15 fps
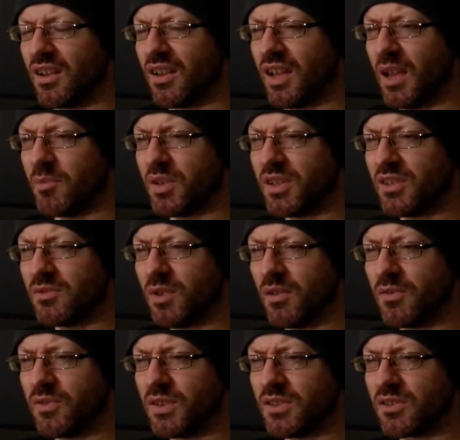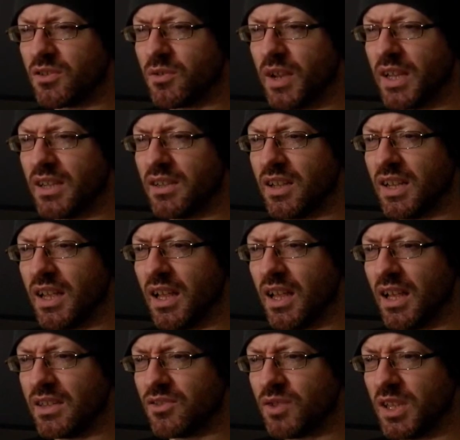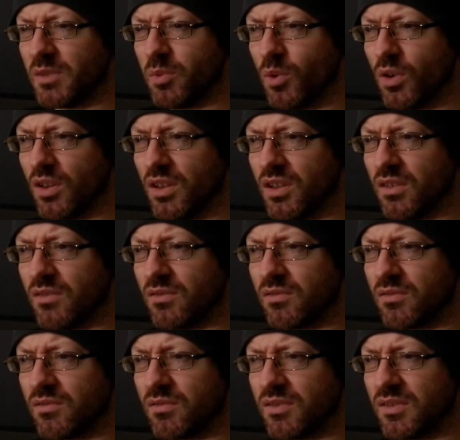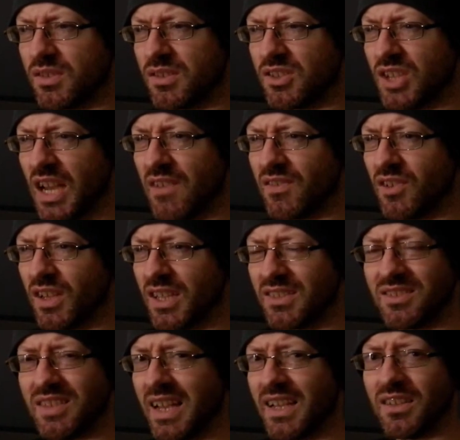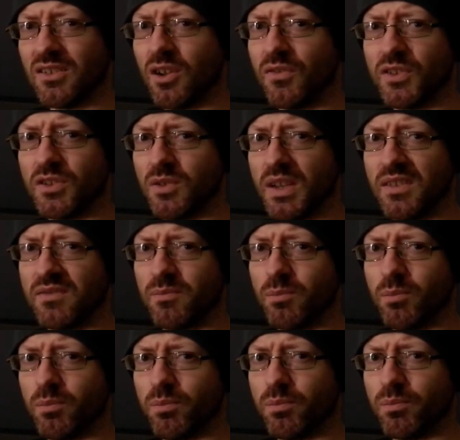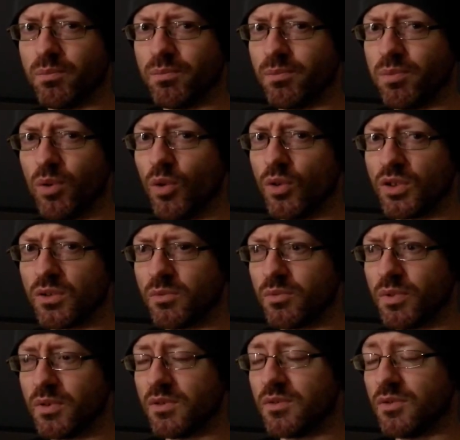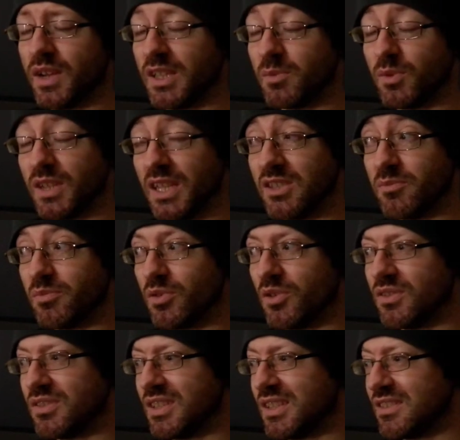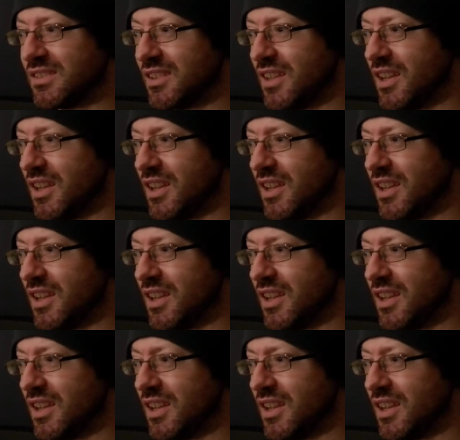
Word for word: And because Rutherford has created a, a transporter that shaves like a second off the transport, transportation process,